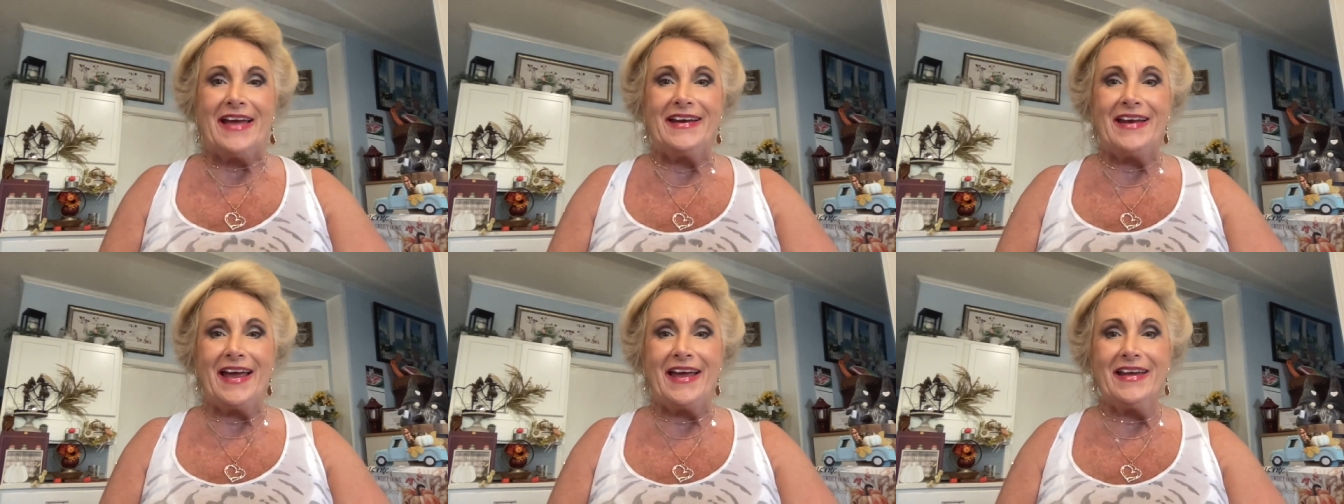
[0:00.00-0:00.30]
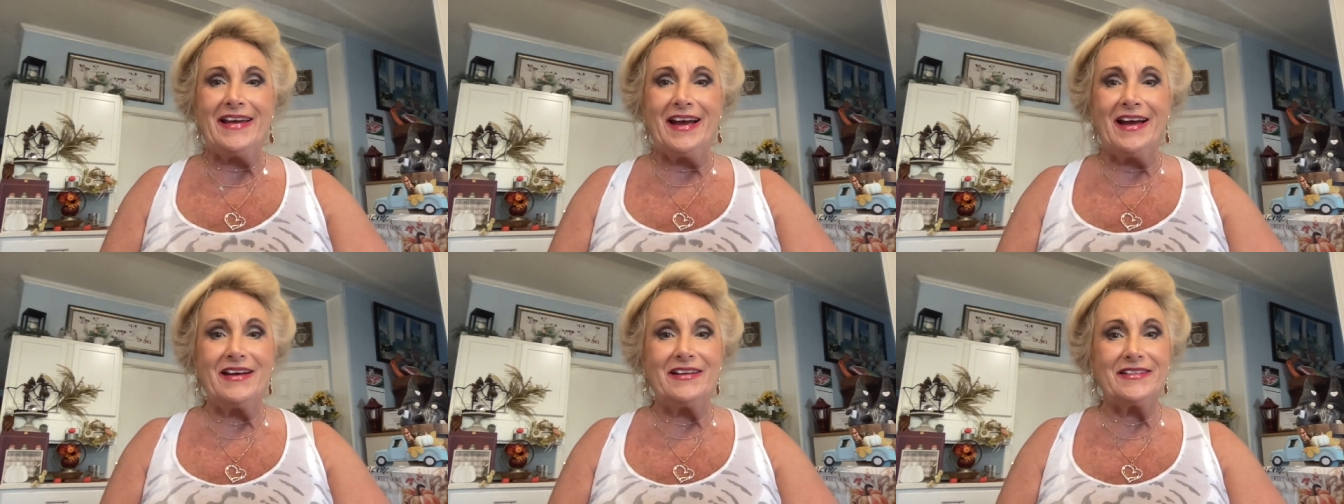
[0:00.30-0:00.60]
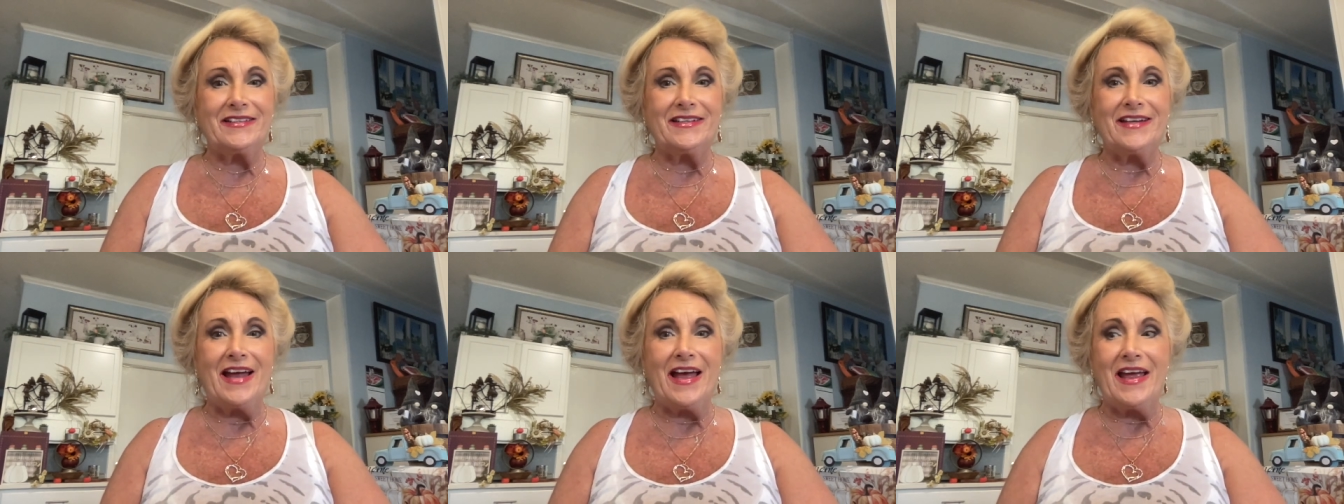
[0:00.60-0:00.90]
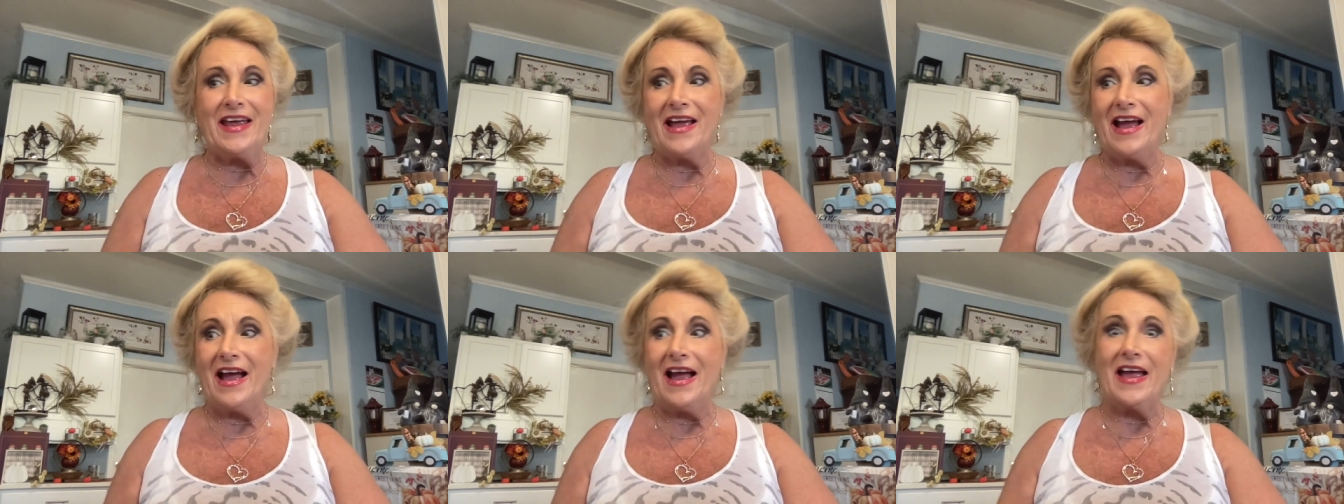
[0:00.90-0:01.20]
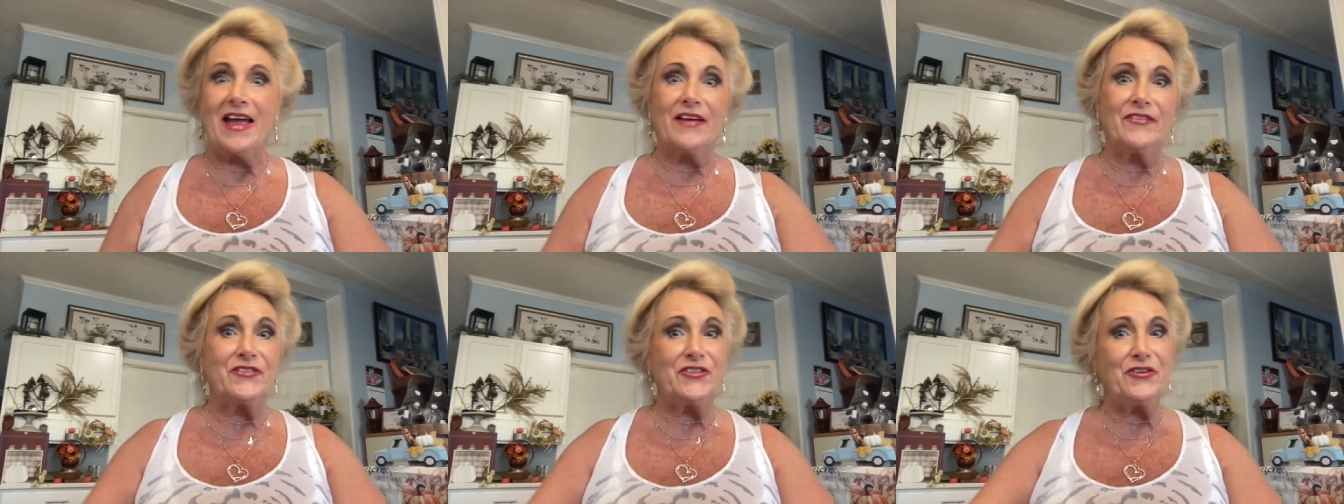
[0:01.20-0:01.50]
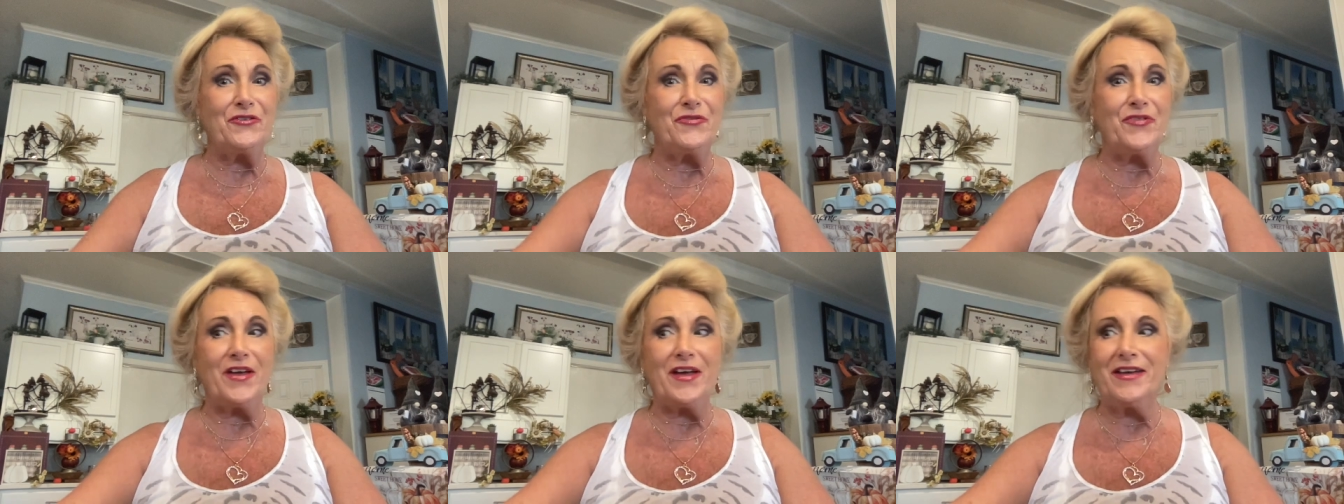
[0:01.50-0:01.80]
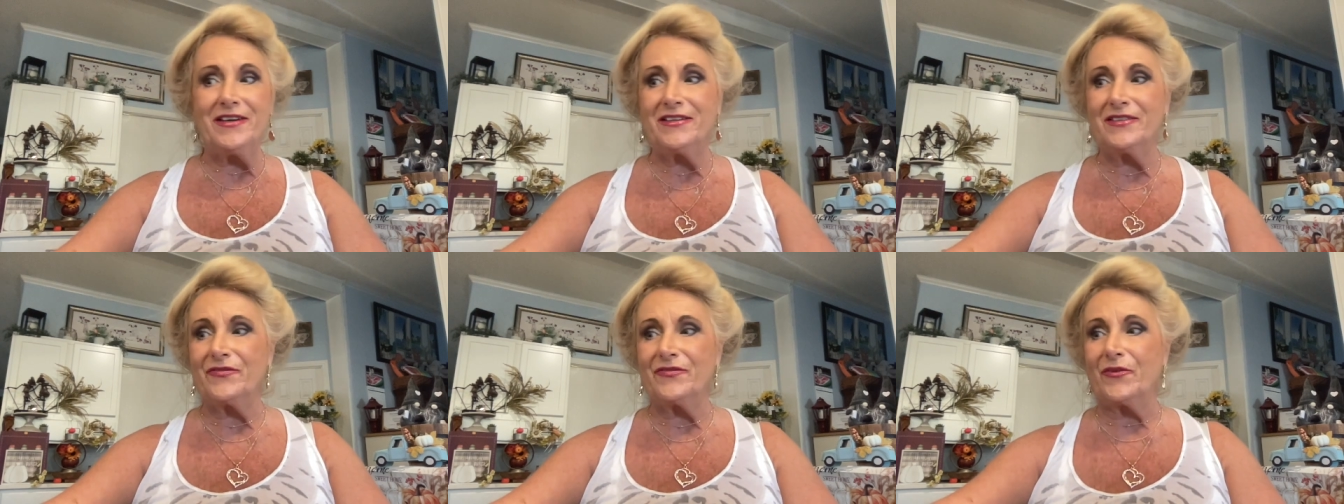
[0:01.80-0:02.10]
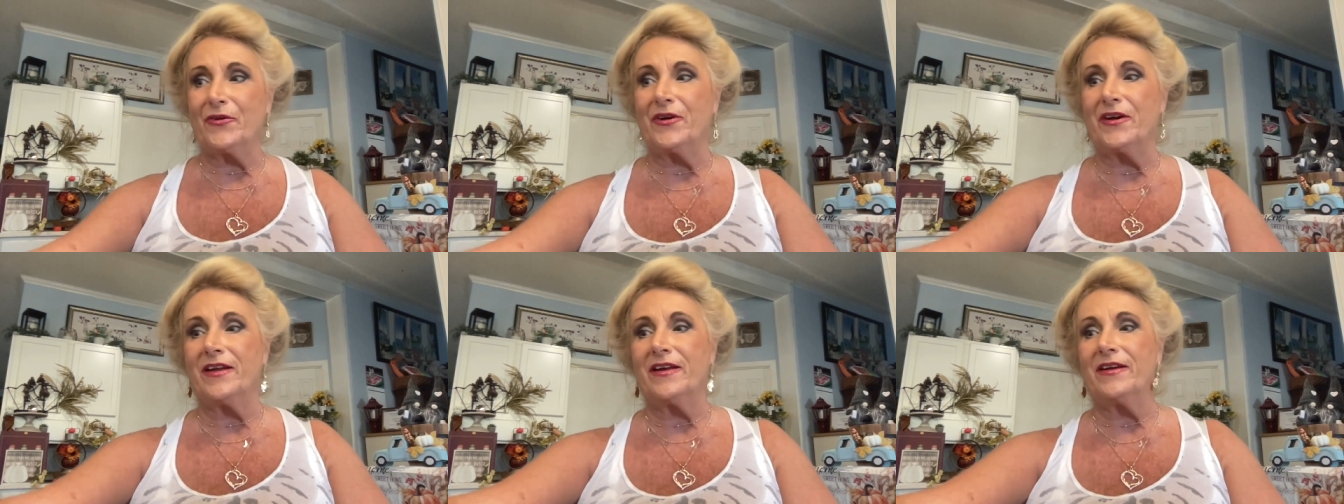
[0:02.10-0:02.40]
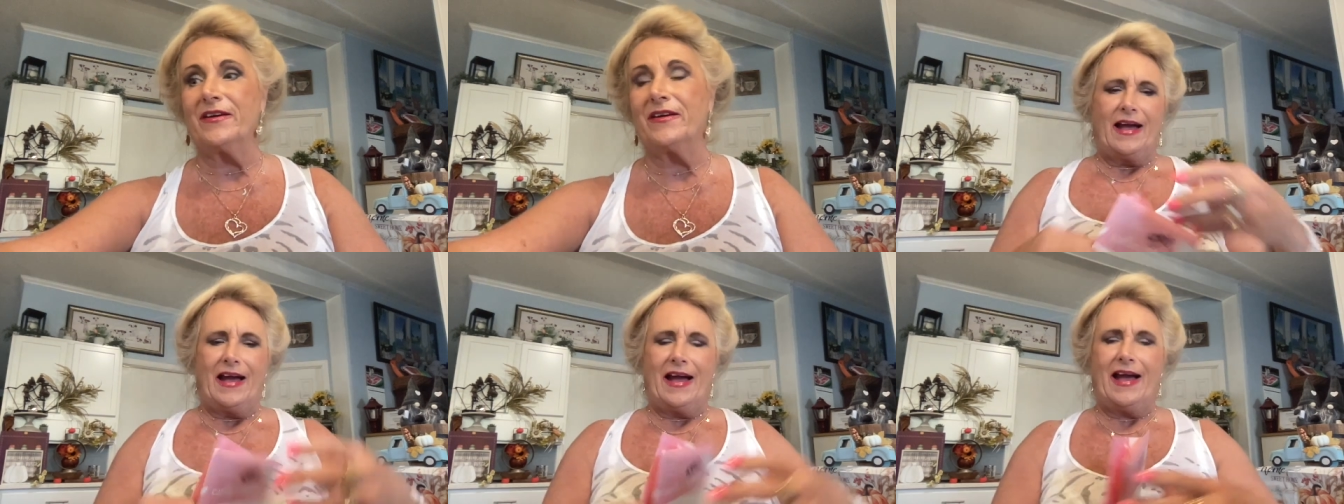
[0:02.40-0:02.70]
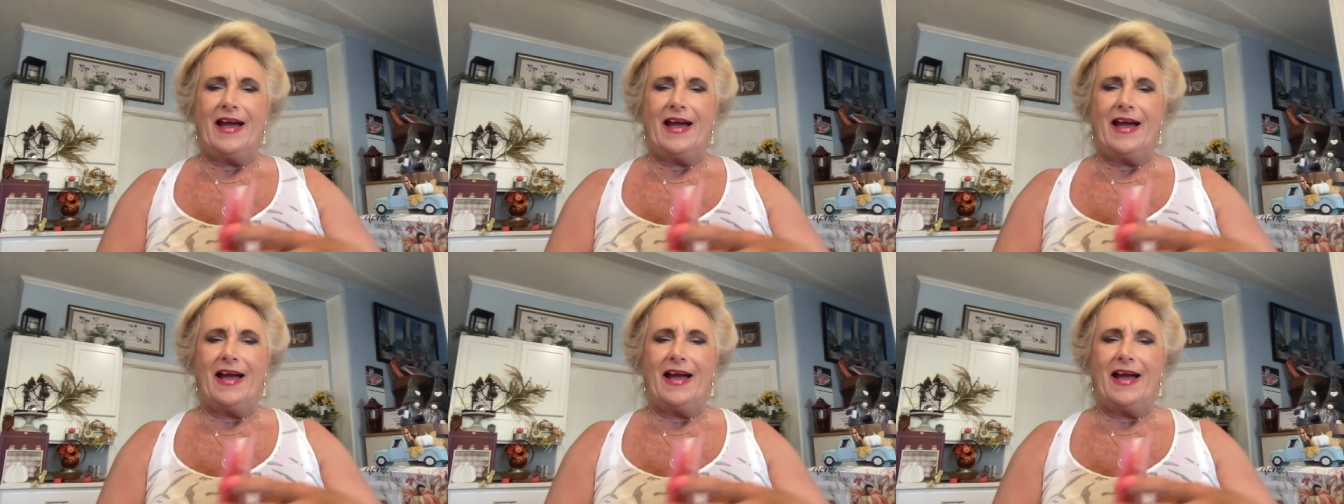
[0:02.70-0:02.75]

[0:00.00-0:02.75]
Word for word: And hey guys, today I have two things for you.